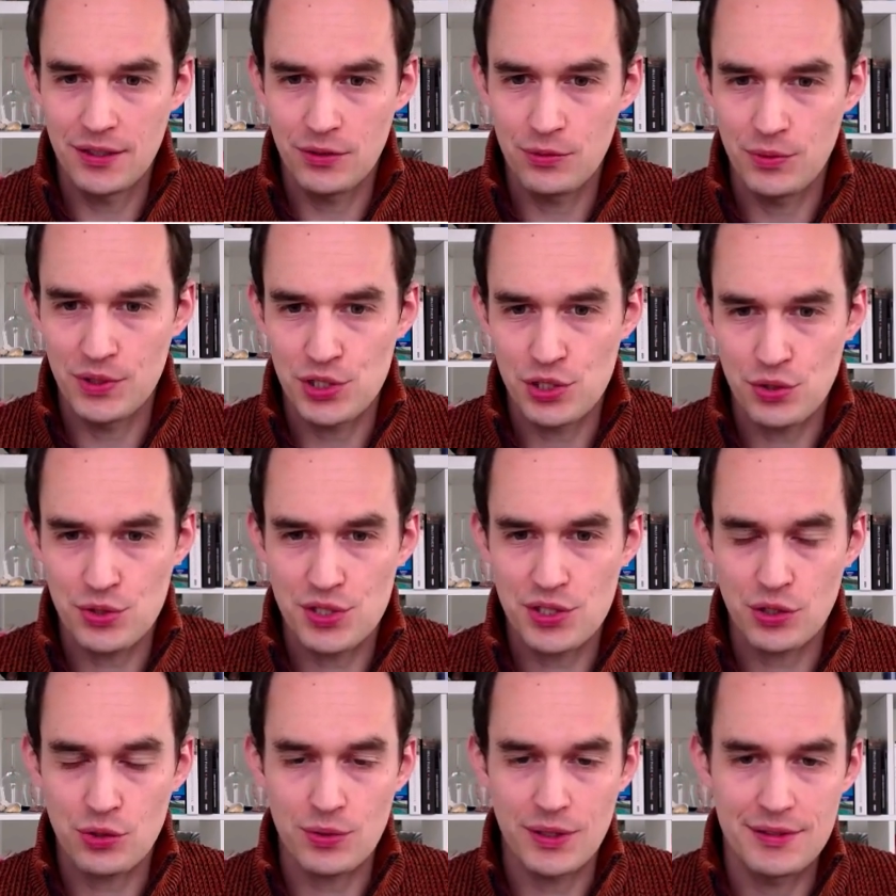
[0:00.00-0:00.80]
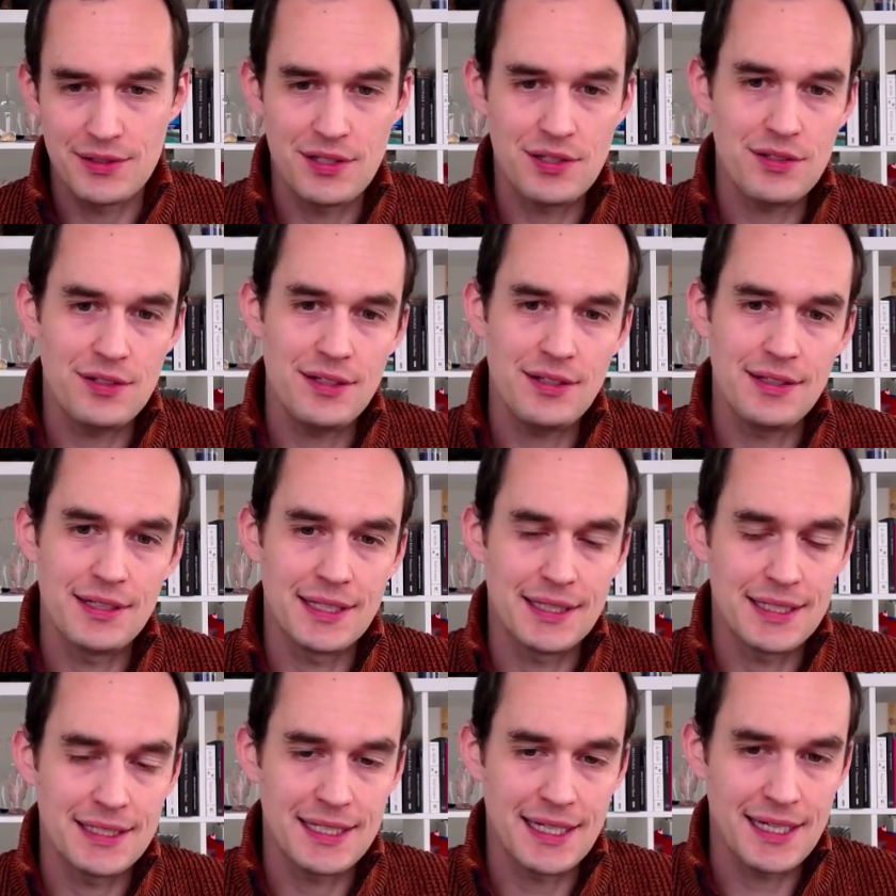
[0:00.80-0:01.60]
We chose the criterion
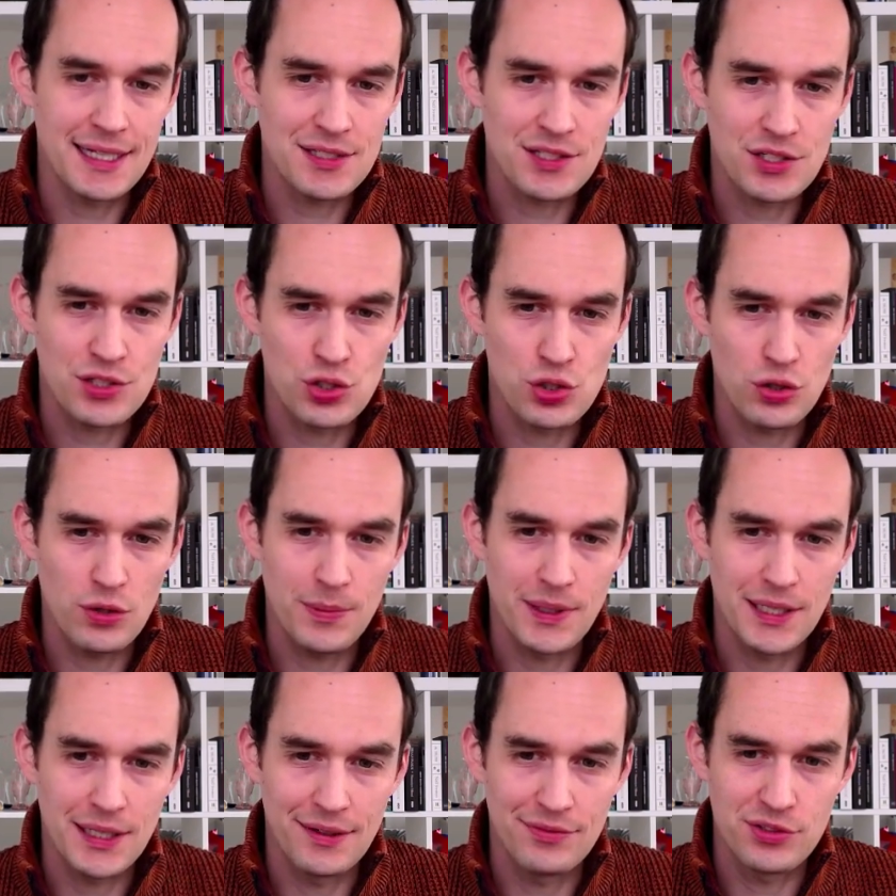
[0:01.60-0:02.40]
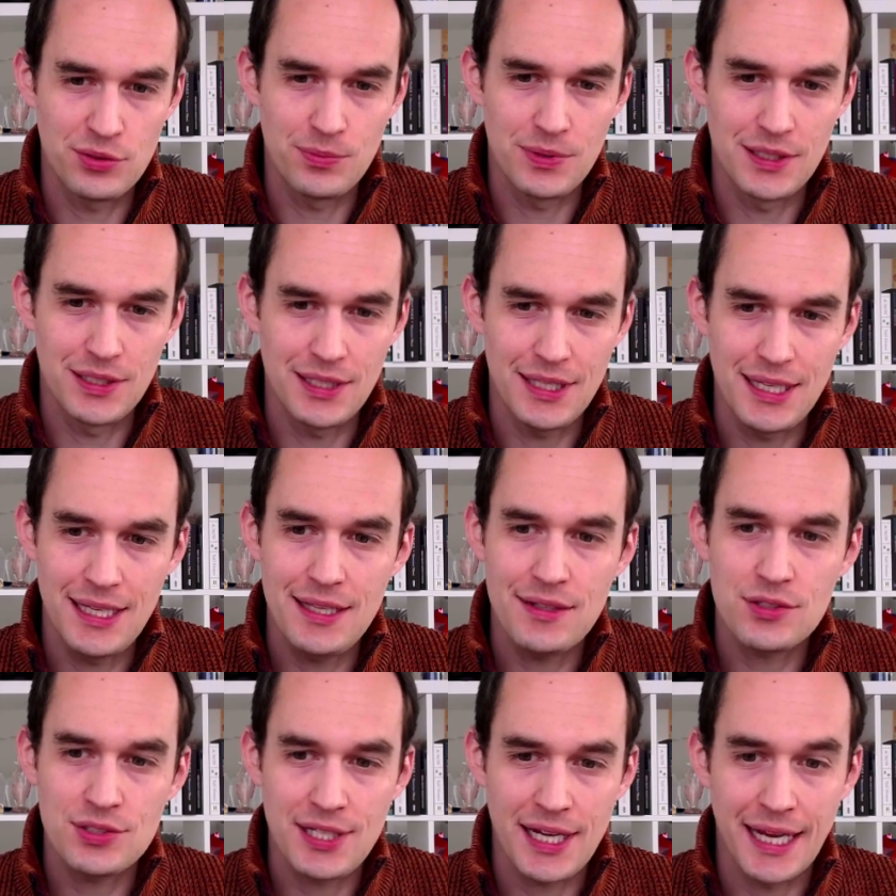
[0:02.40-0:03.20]
that the tasks that show up here have to be
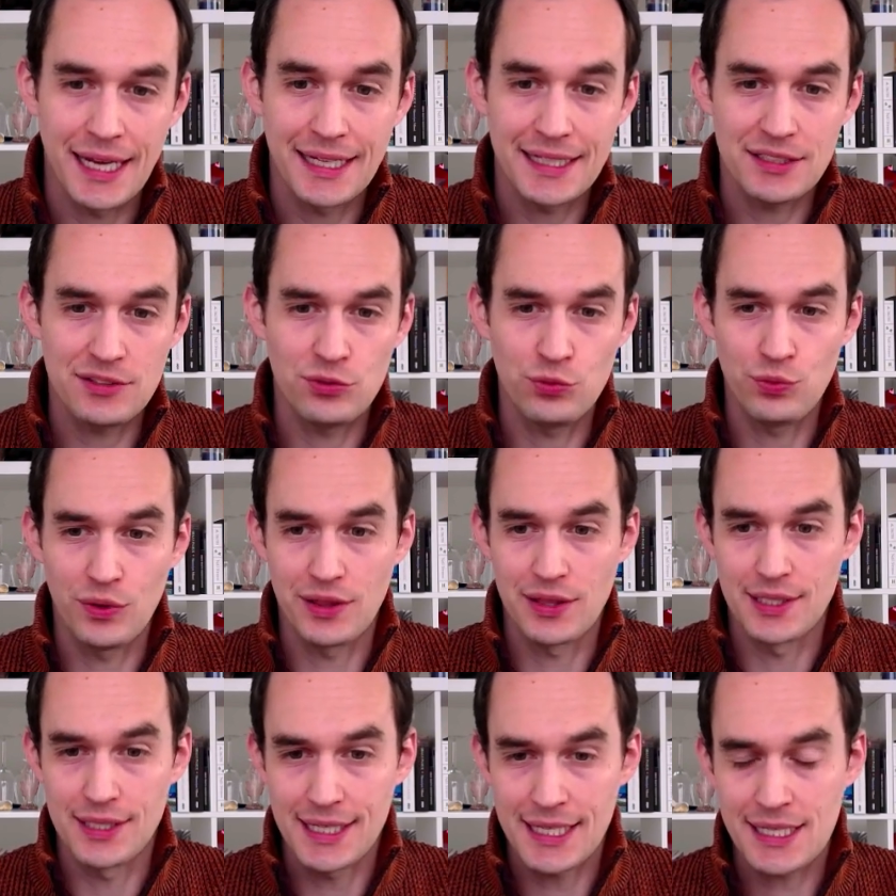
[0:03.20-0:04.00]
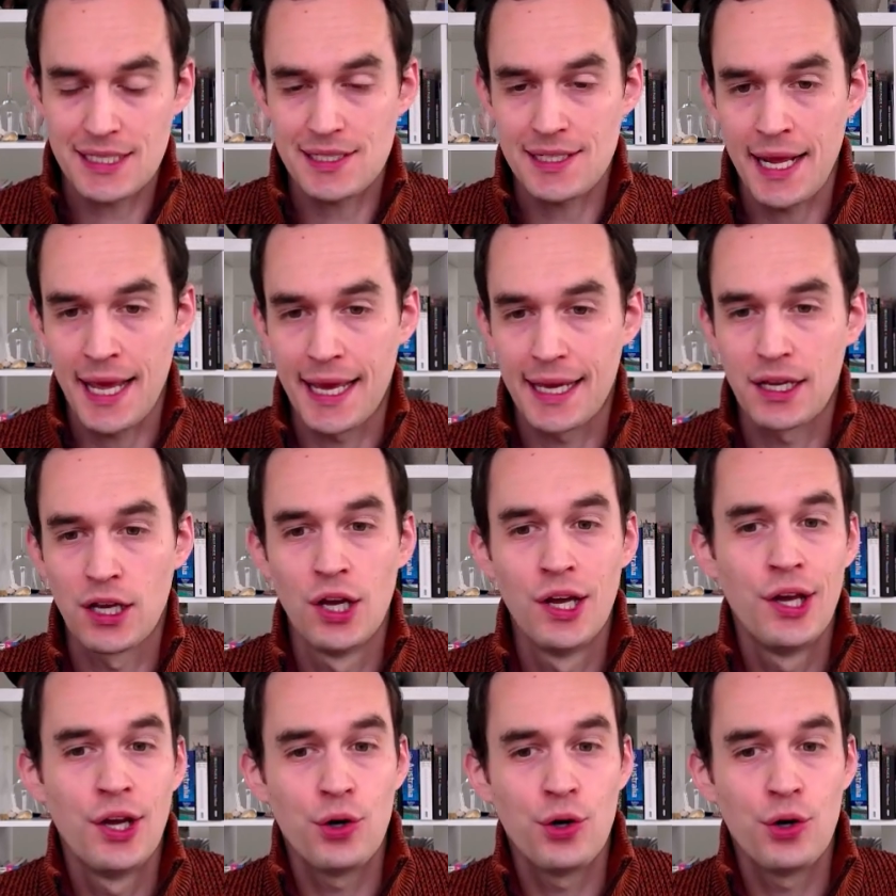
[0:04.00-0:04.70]
either tagged with the next tag